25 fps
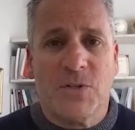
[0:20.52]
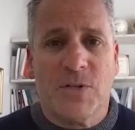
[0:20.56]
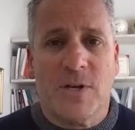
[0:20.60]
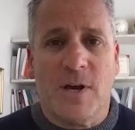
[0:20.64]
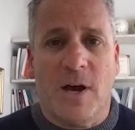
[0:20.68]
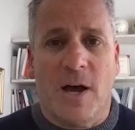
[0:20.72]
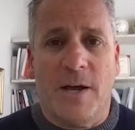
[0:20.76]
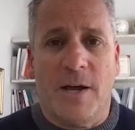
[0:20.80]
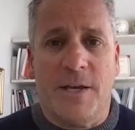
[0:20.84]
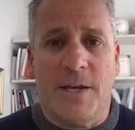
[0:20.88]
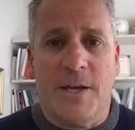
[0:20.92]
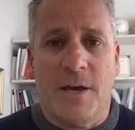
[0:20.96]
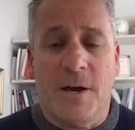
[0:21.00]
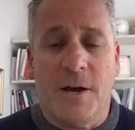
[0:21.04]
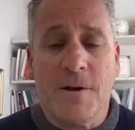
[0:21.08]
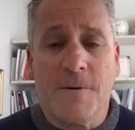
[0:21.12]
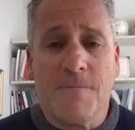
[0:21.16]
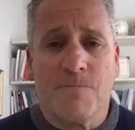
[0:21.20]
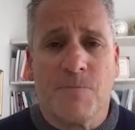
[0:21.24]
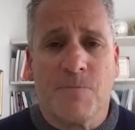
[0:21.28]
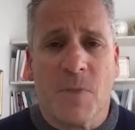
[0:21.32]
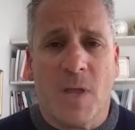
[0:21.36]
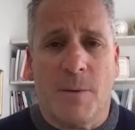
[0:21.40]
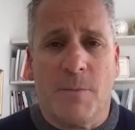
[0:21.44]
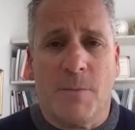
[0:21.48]
Guy Young.
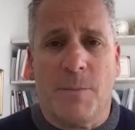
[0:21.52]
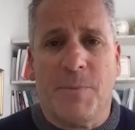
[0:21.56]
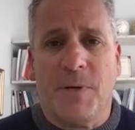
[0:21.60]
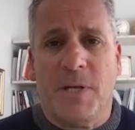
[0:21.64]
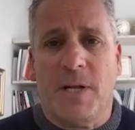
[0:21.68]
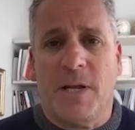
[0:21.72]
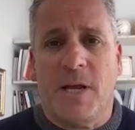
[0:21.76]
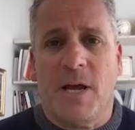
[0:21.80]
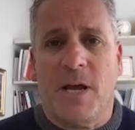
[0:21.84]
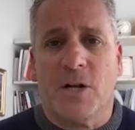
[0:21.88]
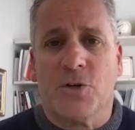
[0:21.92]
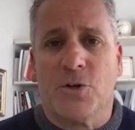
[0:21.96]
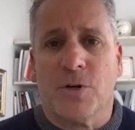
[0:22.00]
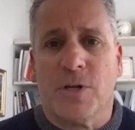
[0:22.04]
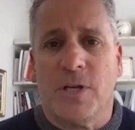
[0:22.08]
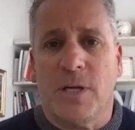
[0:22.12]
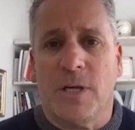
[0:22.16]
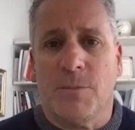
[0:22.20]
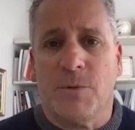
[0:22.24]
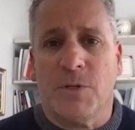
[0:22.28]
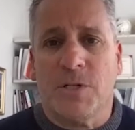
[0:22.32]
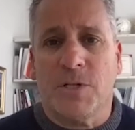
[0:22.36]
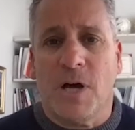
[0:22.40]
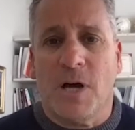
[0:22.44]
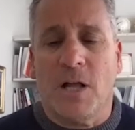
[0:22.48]
I'm a pediatric
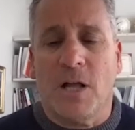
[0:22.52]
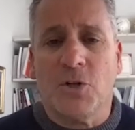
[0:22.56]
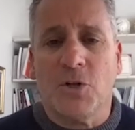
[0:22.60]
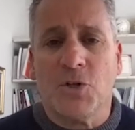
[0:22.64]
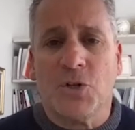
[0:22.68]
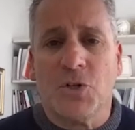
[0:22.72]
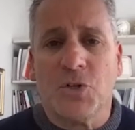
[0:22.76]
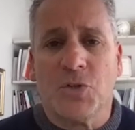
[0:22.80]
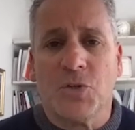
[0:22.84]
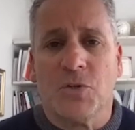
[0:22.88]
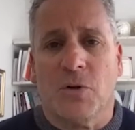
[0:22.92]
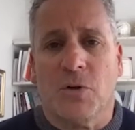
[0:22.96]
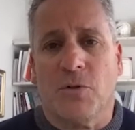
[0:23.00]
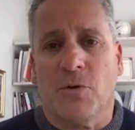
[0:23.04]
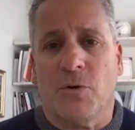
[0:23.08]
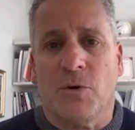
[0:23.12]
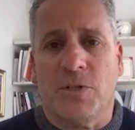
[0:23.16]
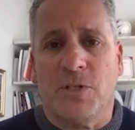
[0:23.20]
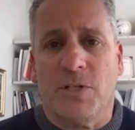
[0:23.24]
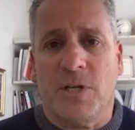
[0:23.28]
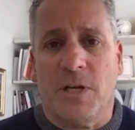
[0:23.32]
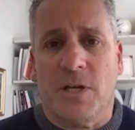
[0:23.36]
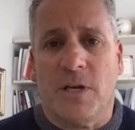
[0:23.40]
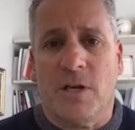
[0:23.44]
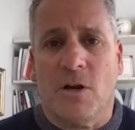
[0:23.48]
hematologist, although I
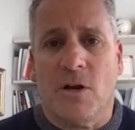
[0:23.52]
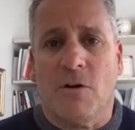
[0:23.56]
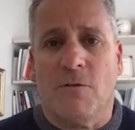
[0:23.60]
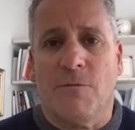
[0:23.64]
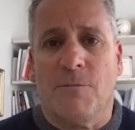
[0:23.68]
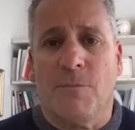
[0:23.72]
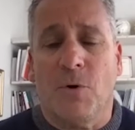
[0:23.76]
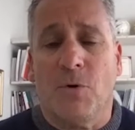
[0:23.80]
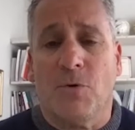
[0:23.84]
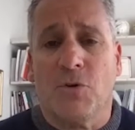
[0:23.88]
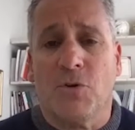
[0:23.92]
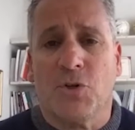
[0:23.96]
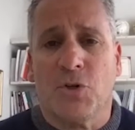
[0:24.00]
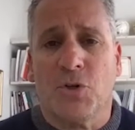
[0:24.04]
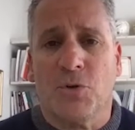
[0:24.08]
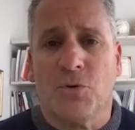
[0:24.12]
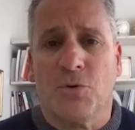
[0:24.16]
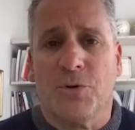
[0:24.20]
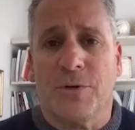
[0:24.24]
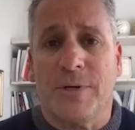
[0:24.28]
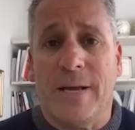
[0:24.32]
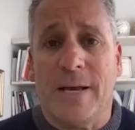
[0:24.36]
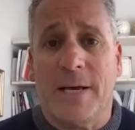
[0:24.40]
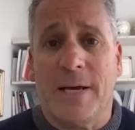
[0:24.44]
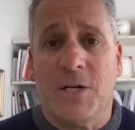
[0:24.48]
take care of both
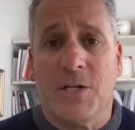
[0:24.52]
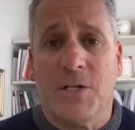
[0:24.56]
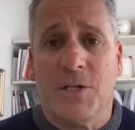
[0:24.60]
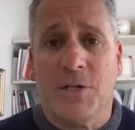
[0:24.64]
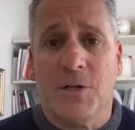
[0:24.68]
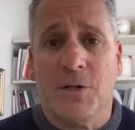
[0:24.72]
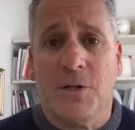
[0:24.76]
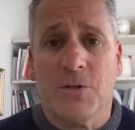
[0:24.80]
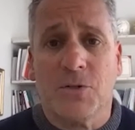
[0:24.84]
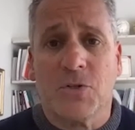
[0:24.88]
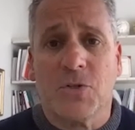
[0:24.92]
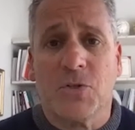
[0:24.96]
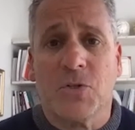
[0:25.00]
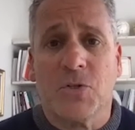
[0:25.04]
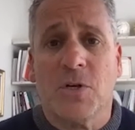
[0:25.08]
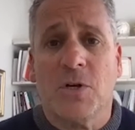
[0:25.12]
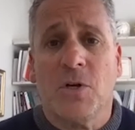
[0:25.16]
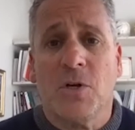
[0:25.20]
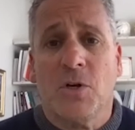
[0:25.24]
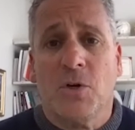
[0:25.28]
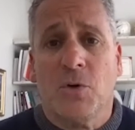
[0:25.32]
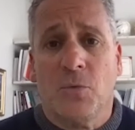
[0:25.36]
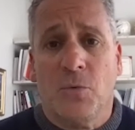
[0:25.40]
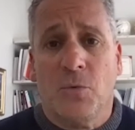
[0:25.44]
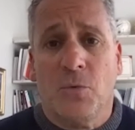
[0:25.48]
children and adults
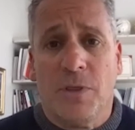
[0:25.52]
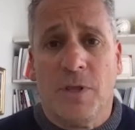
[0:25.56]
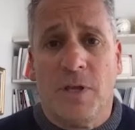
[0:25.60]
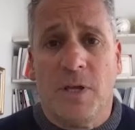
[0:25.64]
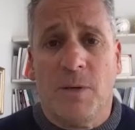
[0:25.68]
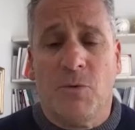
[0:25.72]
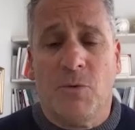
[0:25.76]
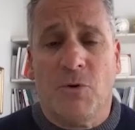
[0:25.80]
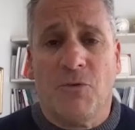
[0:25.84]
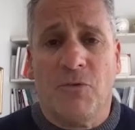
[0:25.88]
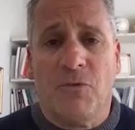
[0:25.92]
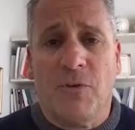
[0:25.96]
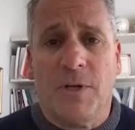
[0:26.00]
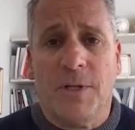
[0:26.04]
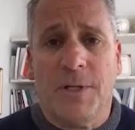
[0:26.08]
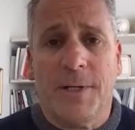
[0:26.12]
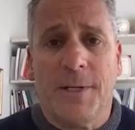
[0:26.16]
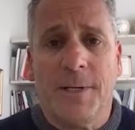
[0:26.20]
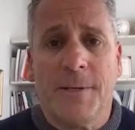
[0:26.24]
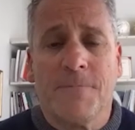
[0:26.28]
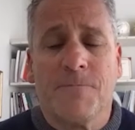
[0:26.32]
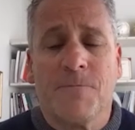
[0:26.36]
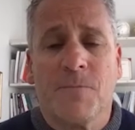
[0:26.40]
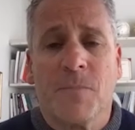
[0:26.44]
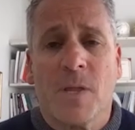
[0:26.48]
with
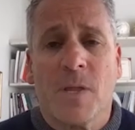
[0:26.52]
hemophilia.